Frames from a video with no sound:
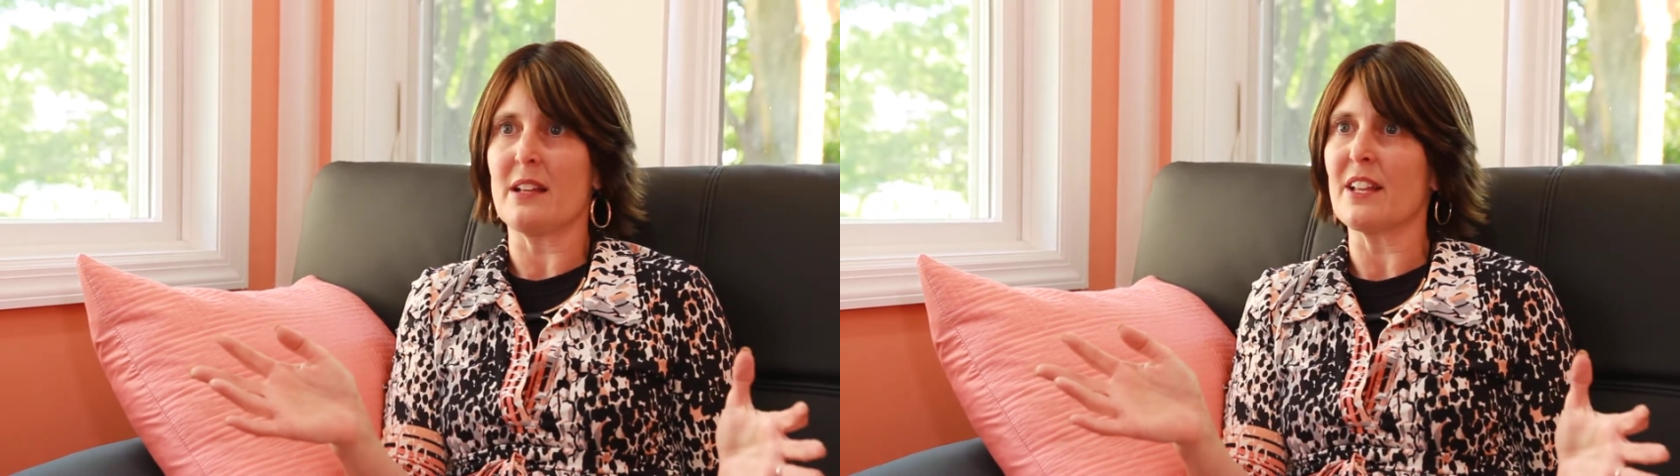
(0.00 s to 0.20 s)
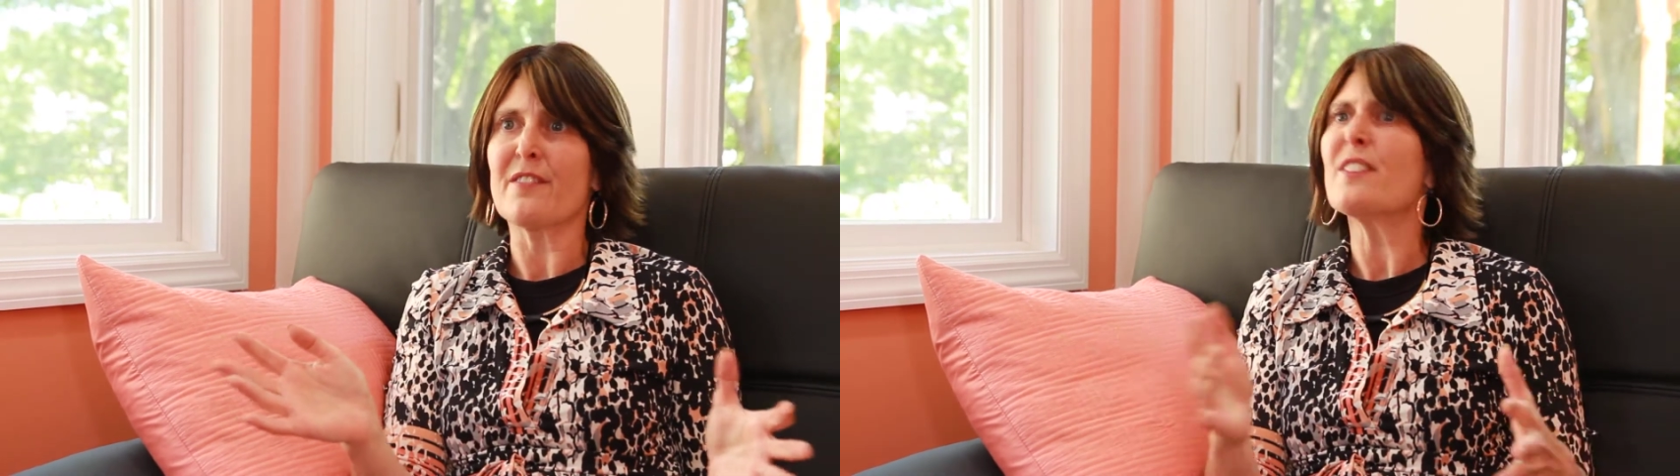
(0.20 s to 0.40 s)

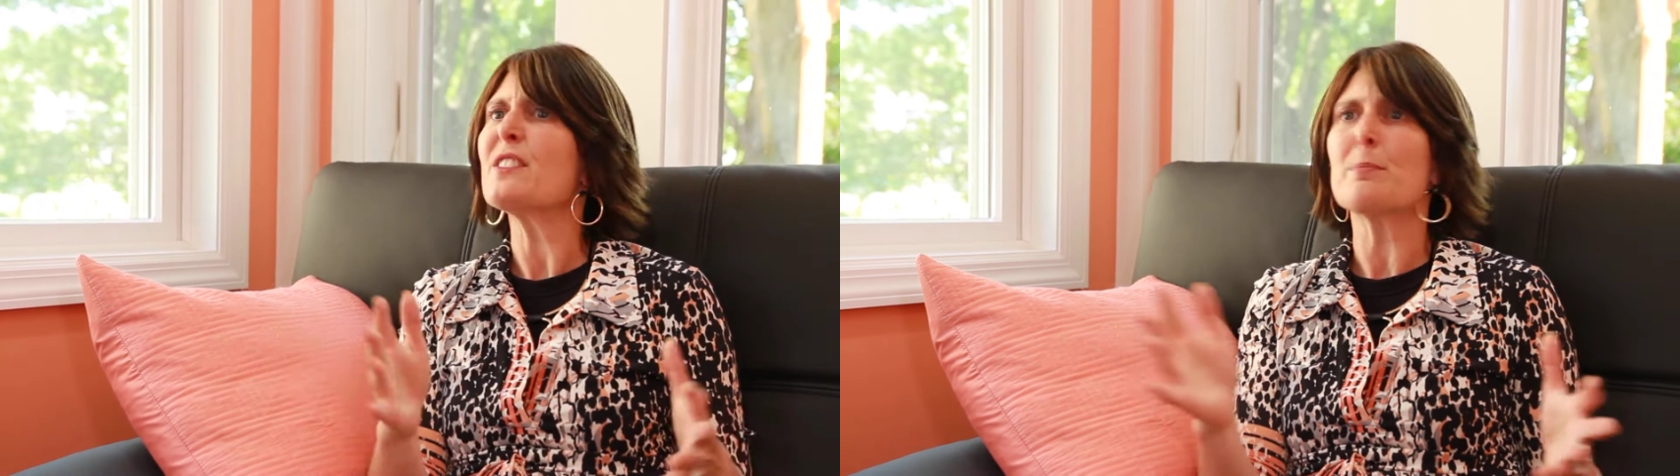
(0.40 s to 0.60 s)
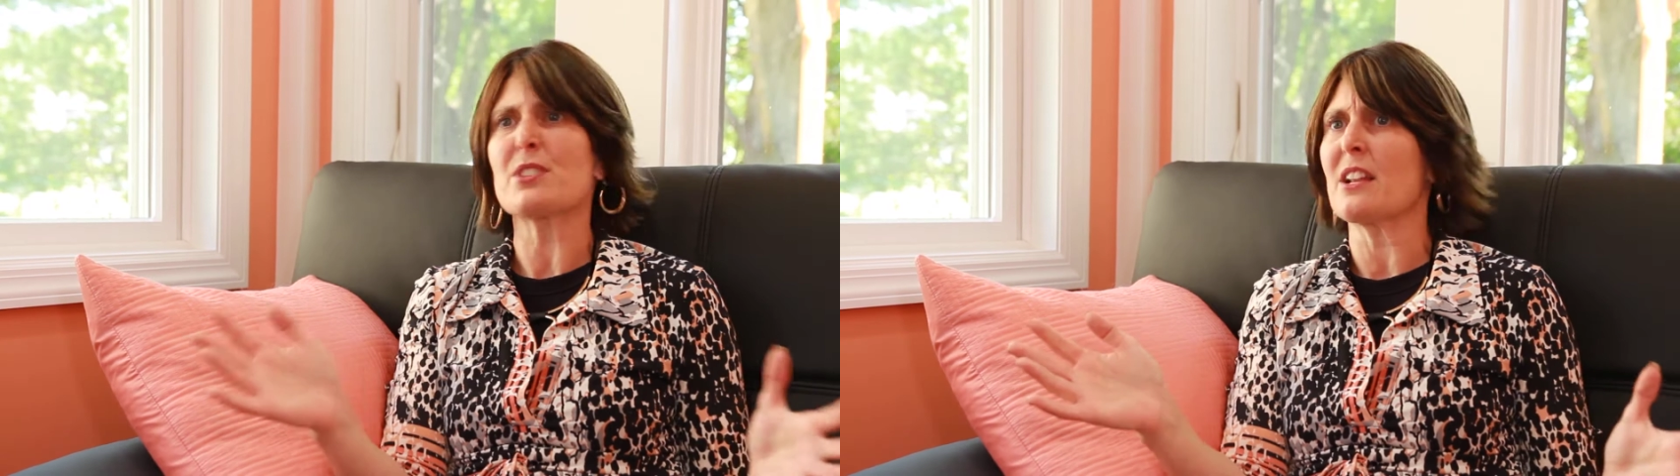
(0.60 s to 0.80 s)
Like
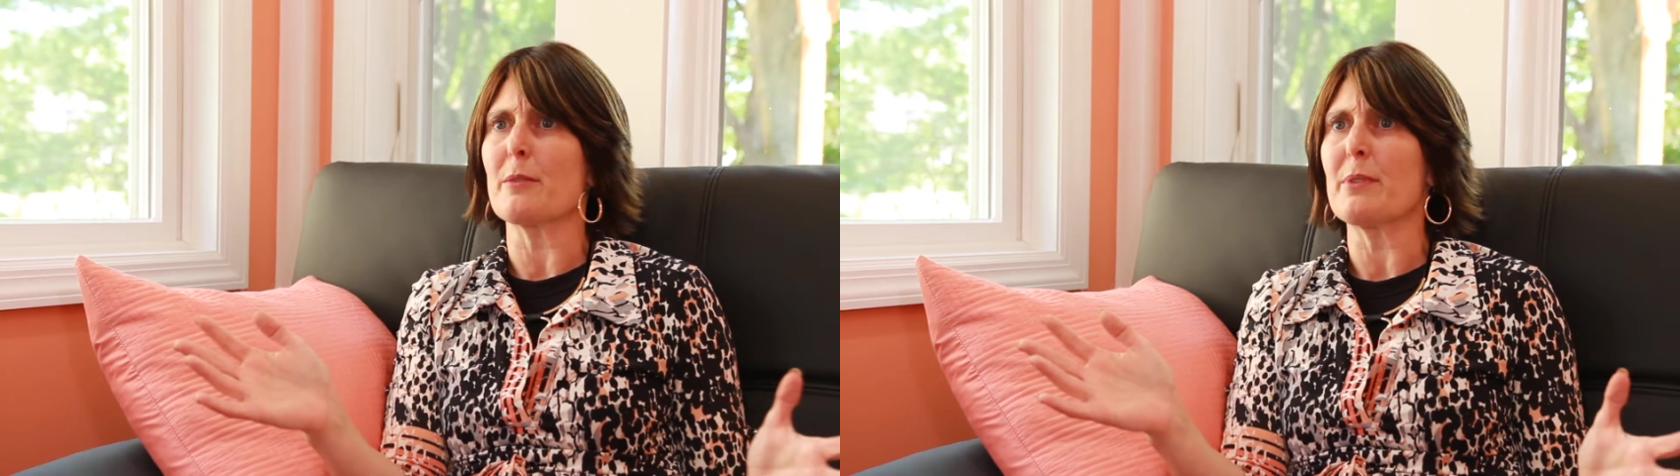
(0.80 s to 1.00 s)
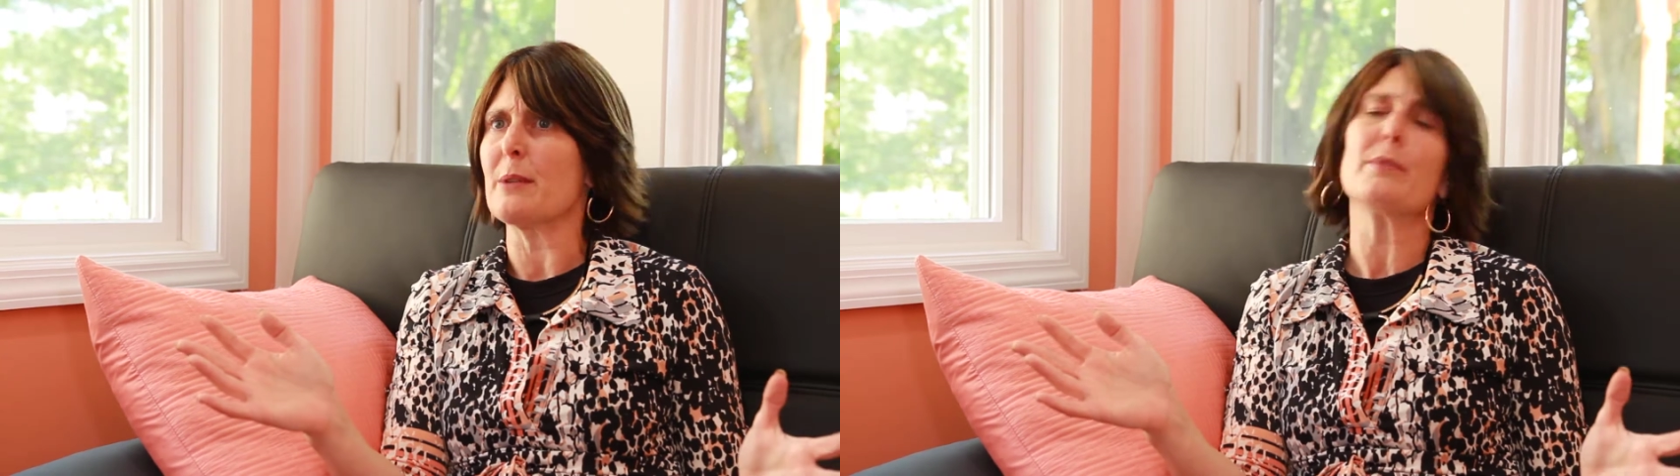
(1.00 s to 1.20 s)
50% of the
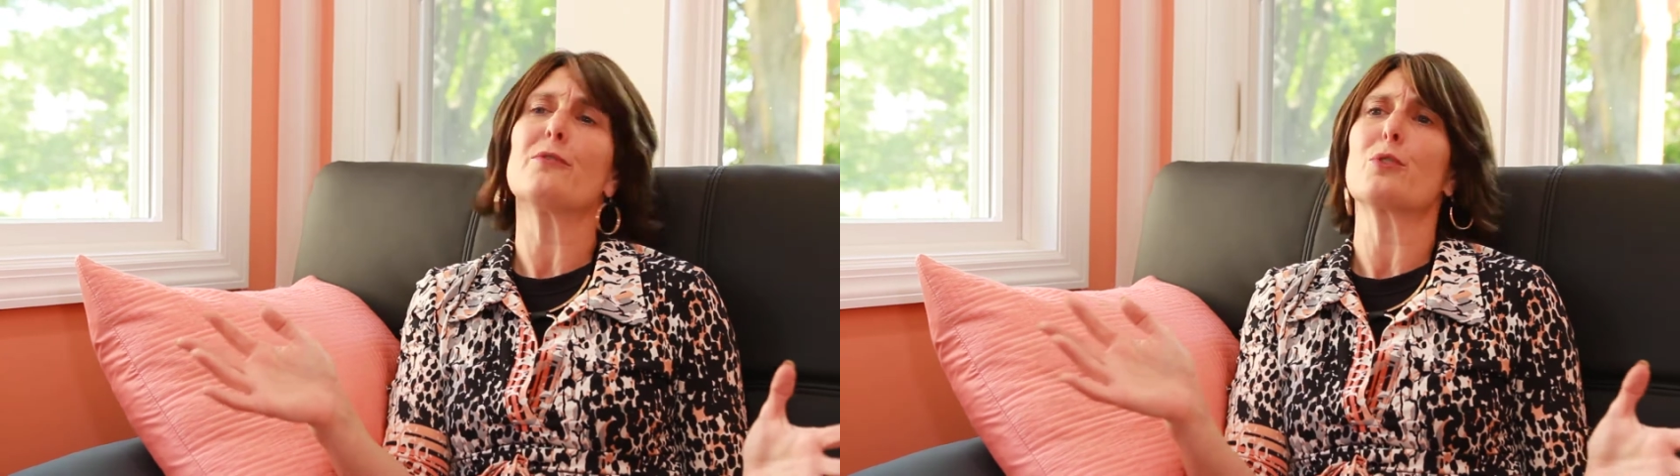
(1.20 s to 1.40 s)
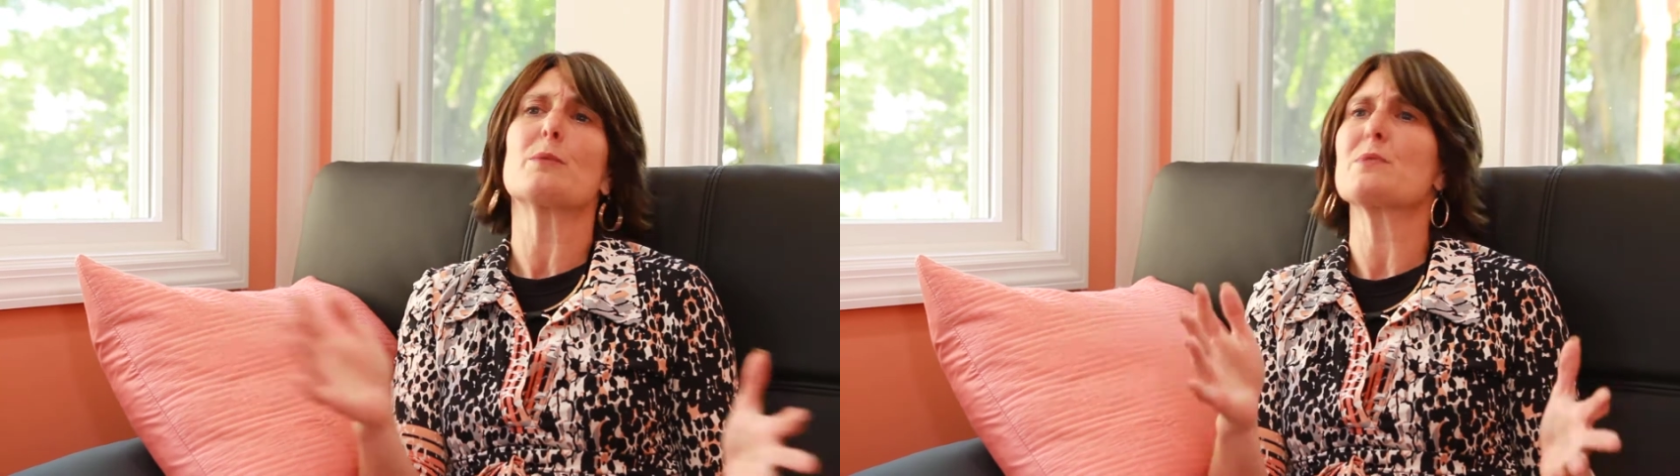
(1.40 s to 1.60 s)
people,
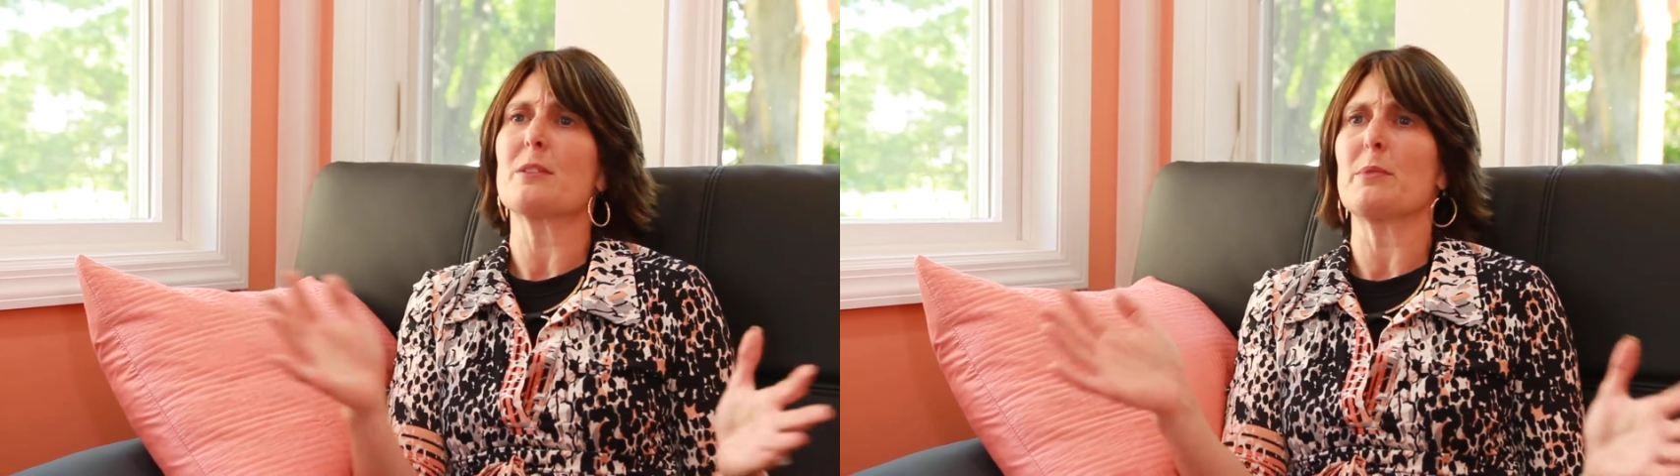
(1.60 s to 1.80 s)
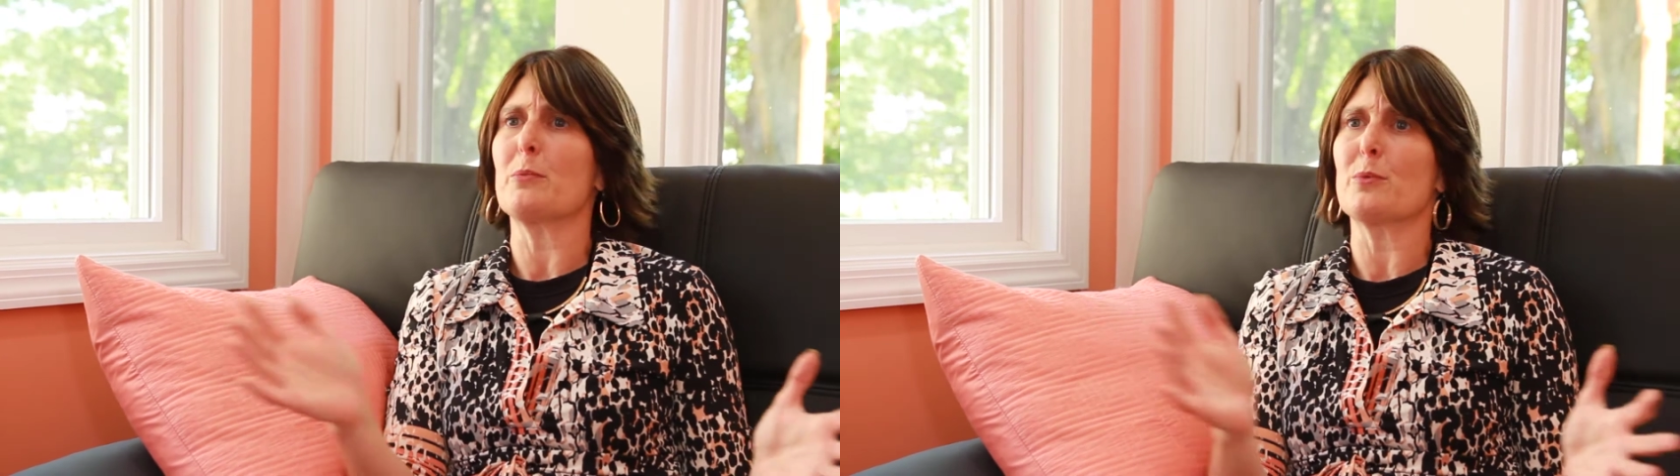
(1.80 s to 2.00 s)
40% of
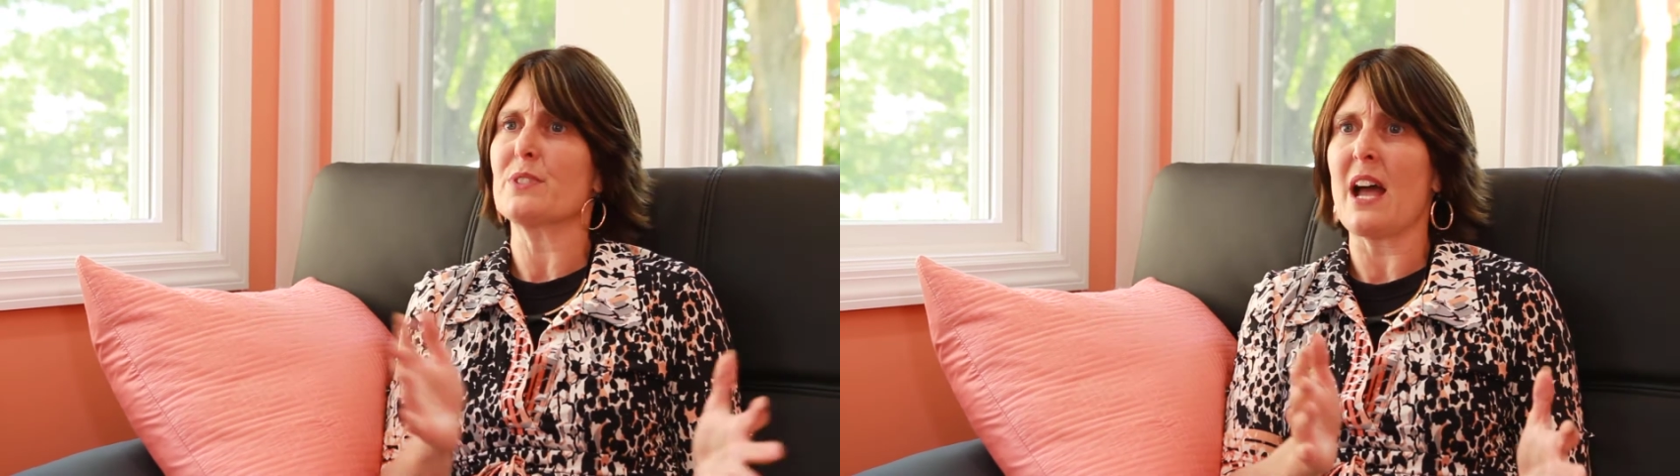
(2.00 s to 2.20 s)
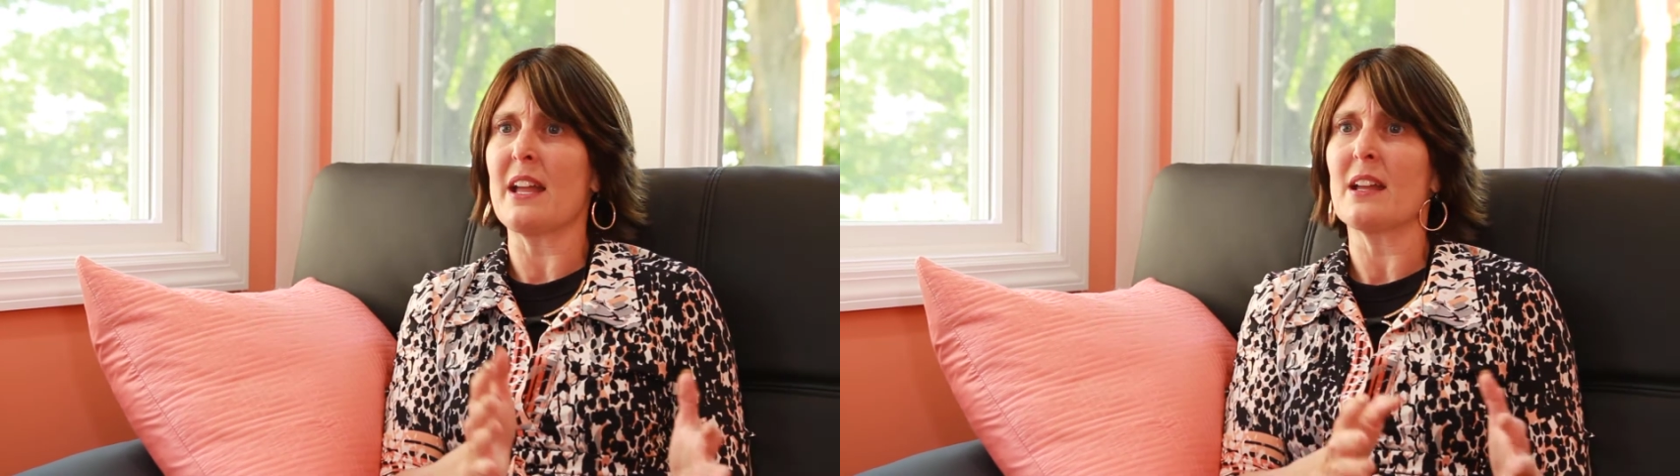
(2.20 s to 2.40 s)
the people were
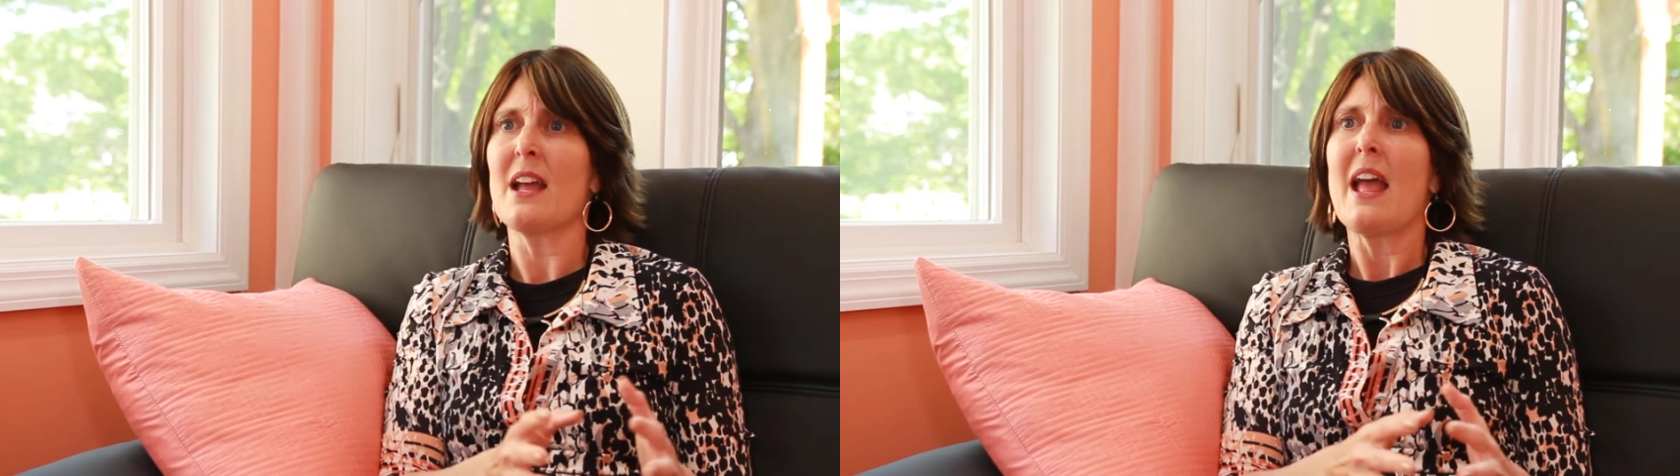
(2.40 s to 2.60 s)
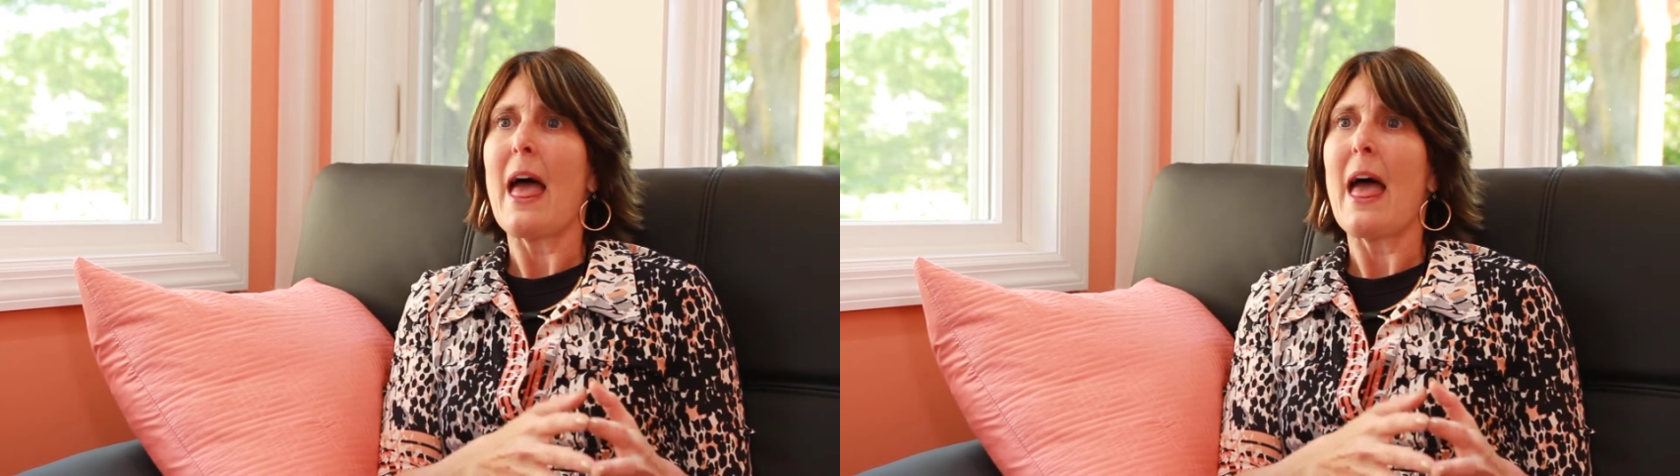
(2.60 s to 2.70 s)
dying,